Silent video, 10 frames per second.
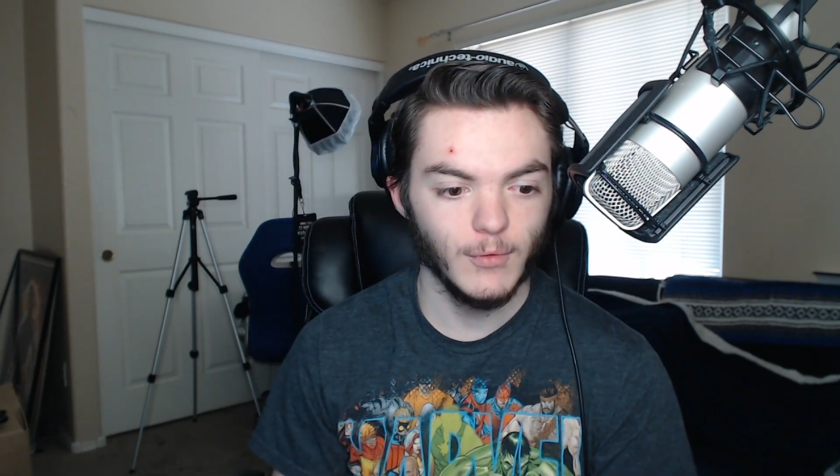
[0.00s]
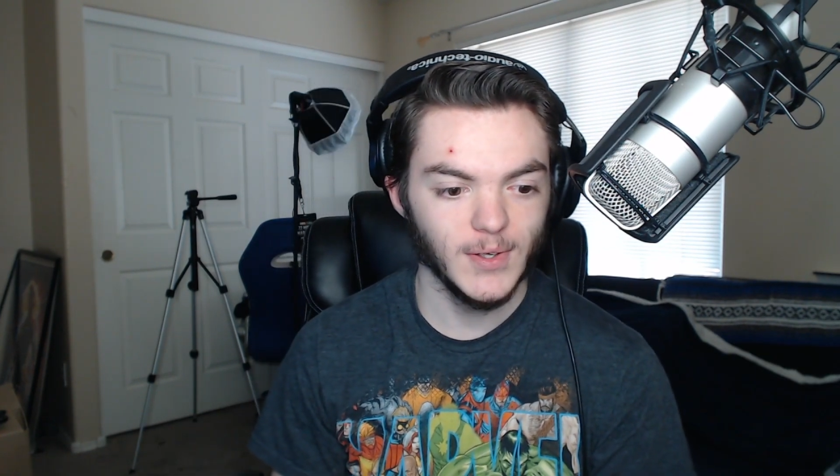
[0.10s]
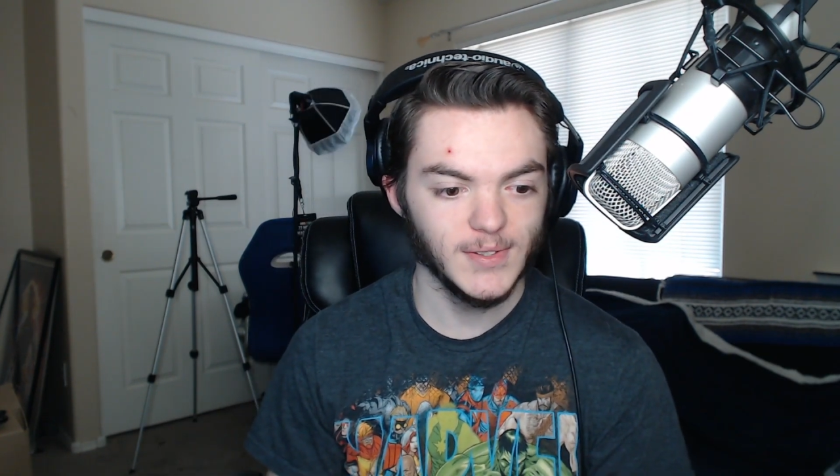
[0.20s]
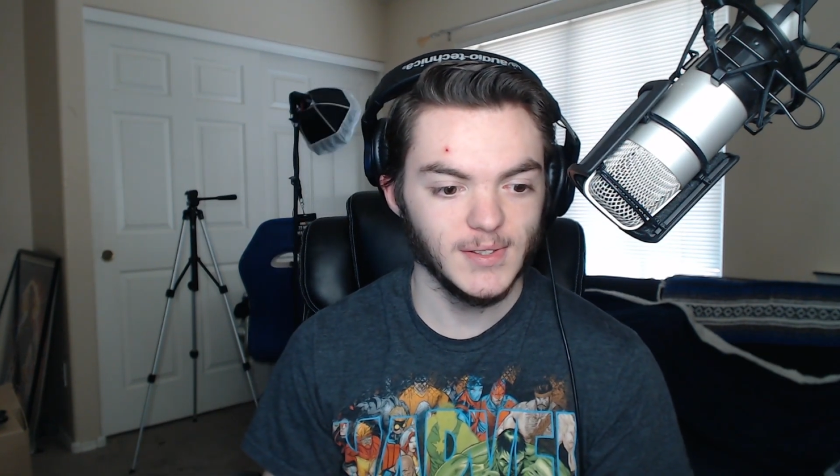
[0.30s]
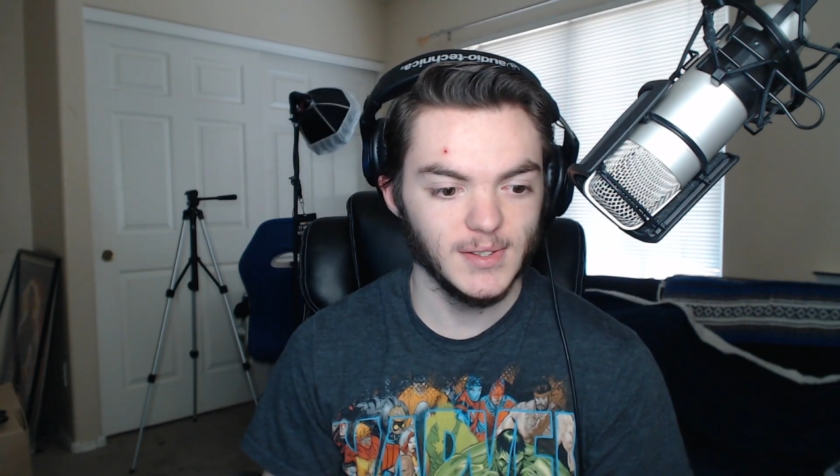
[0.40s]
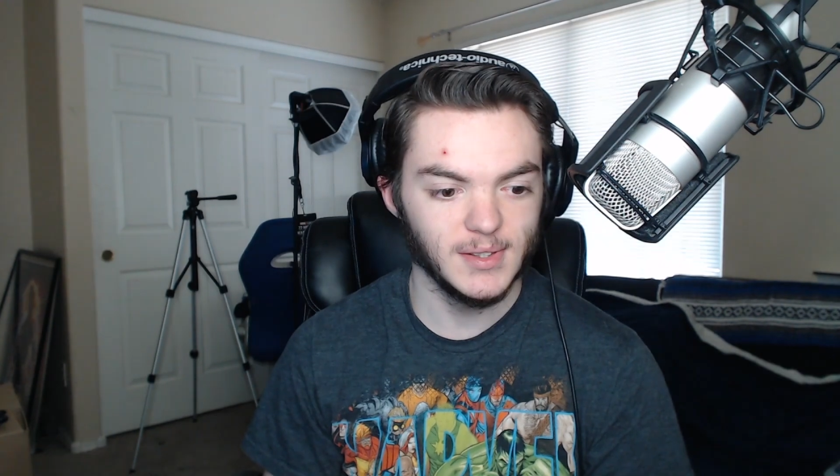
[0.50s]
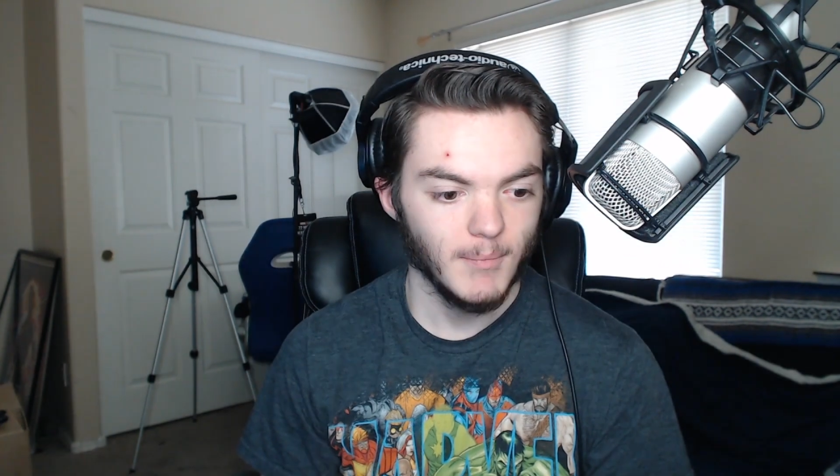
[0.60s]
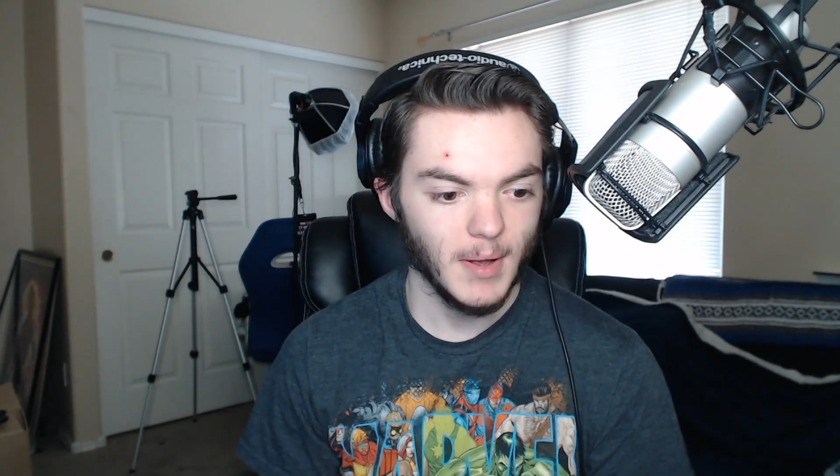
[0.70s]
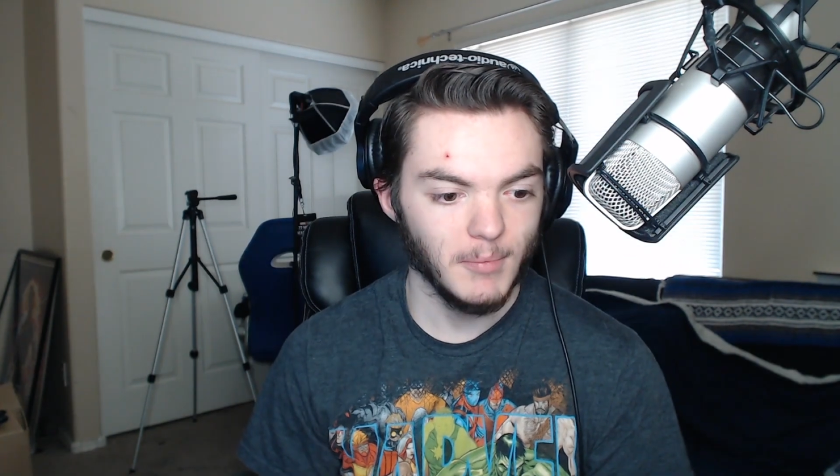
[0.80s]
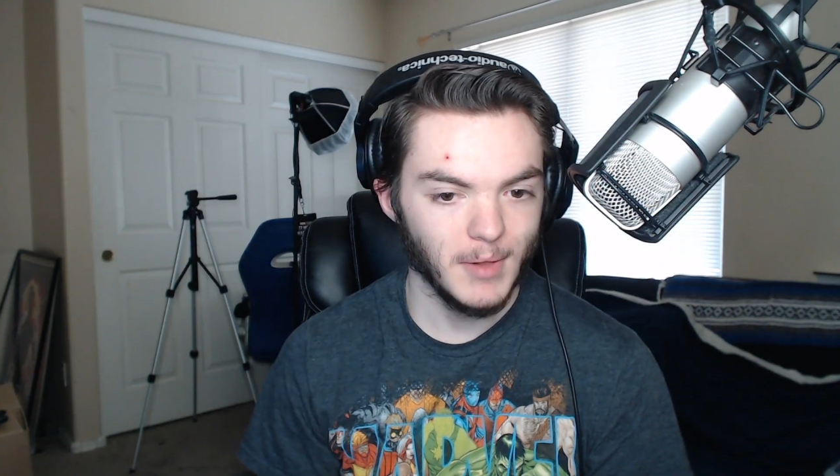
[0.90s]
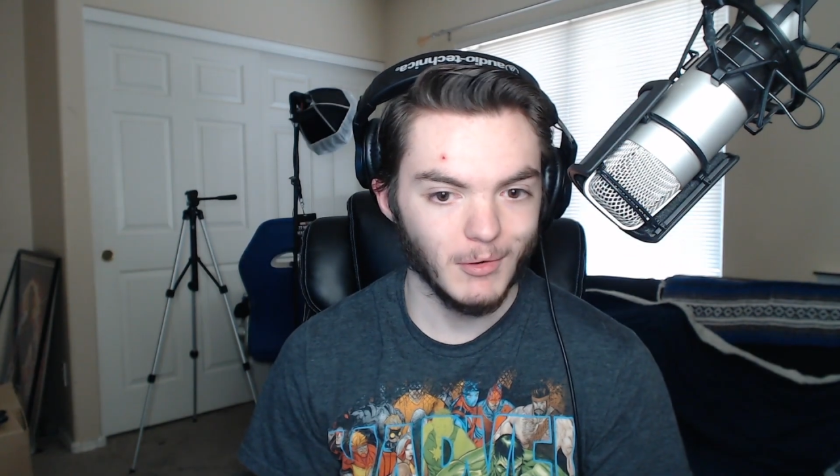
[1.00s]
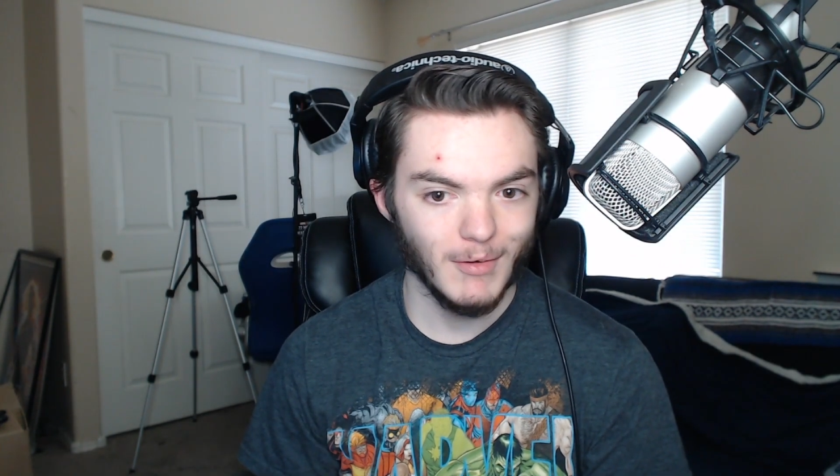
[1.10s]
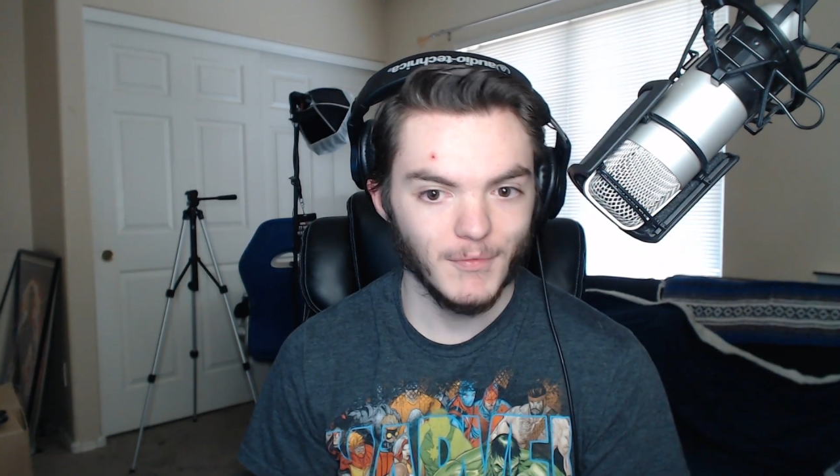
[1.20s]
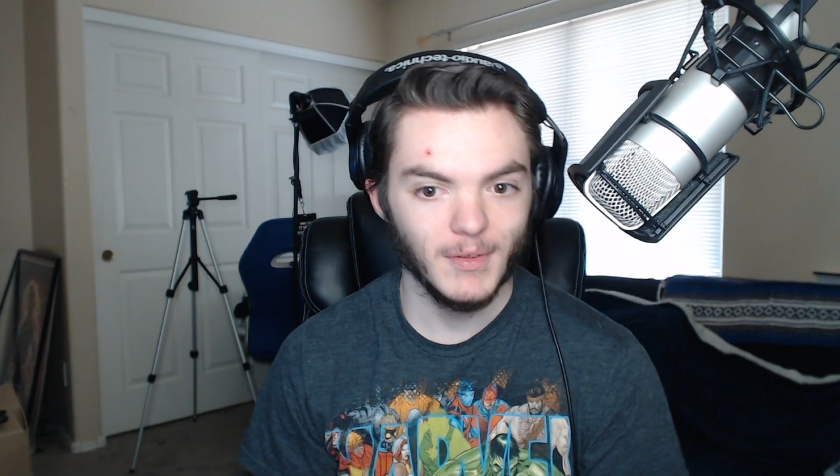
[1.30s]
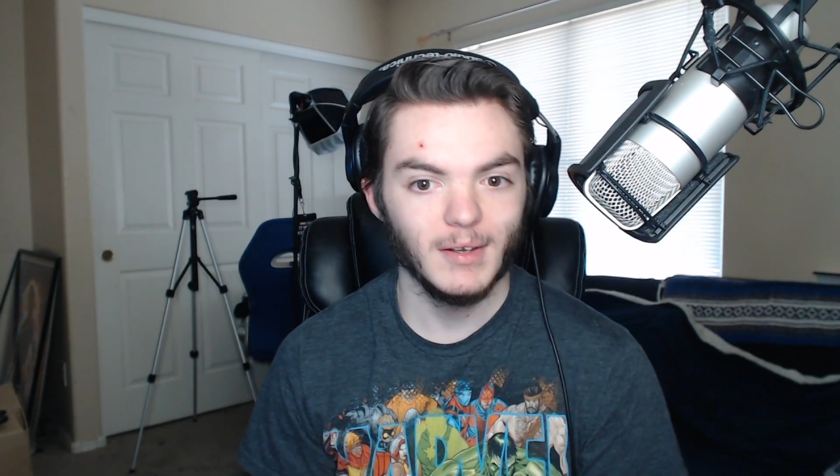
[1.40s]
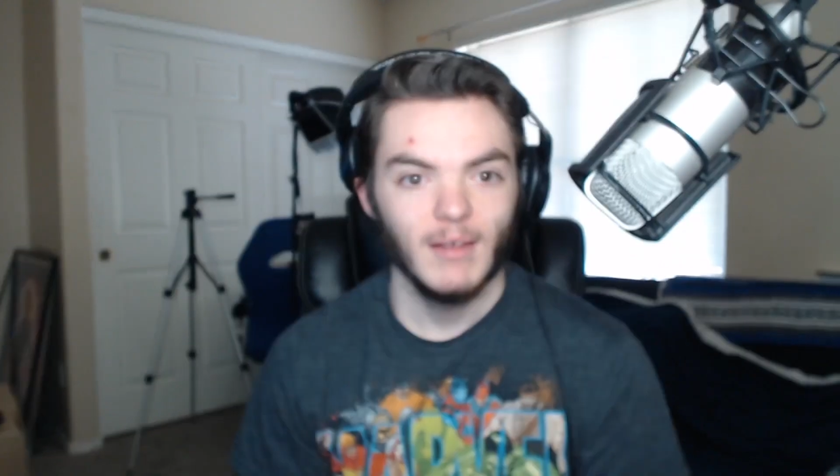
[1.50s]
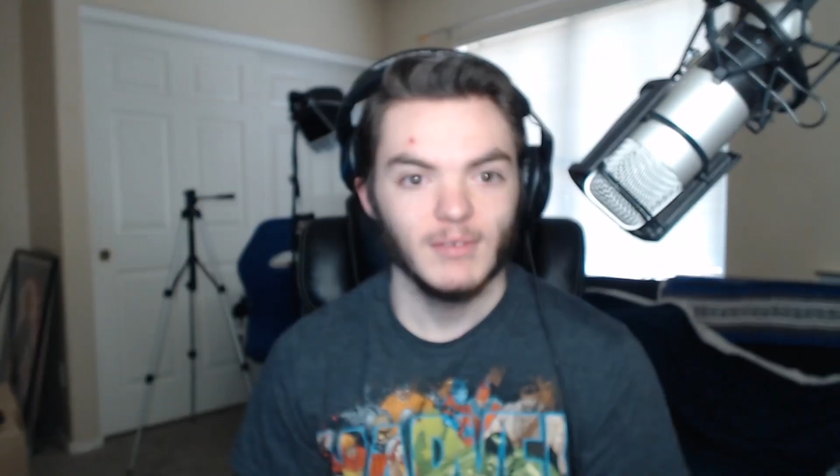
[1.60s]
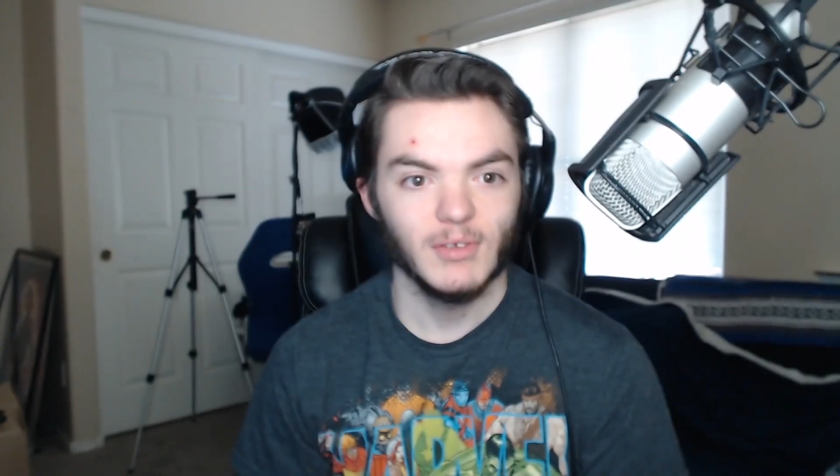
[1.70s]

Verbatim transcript: Voices by Black Gryph0n,